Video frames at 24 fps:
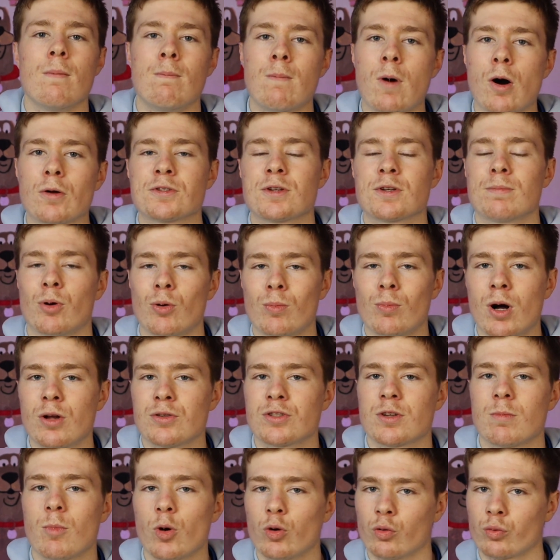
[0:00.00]

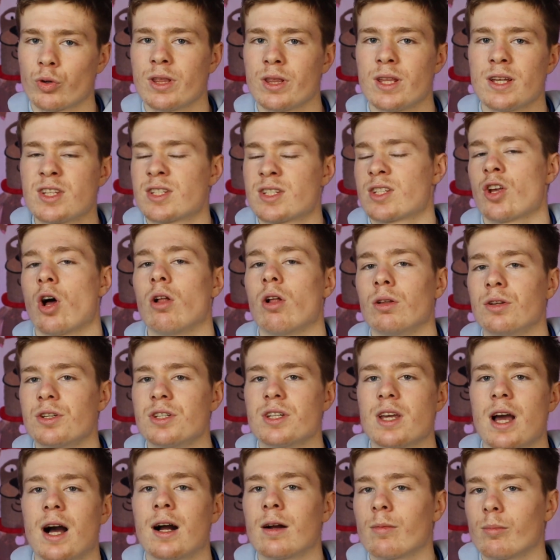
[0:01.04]
multiple really solid
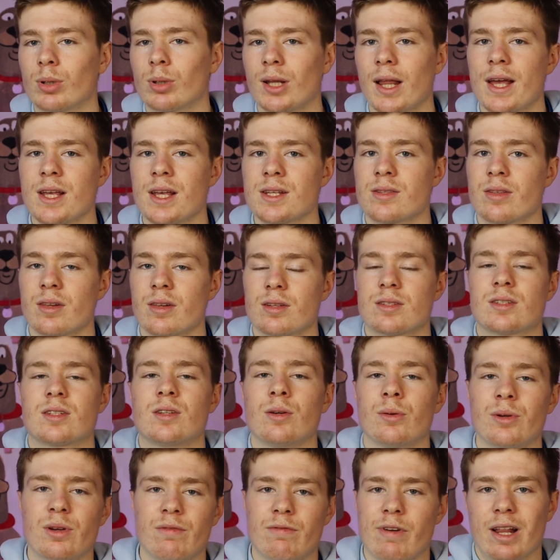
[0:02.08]
young players that are
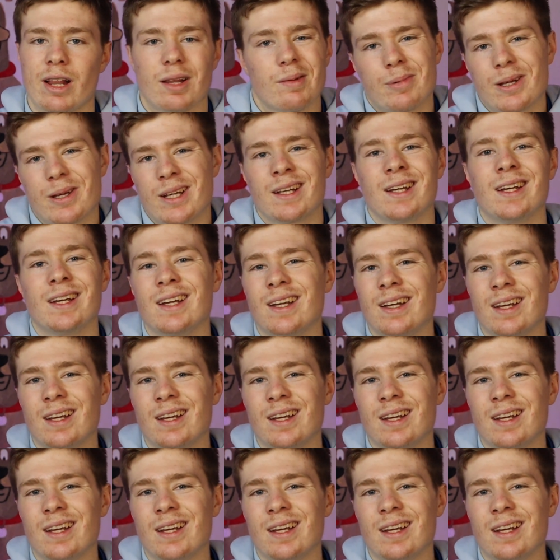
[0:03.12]
still developing.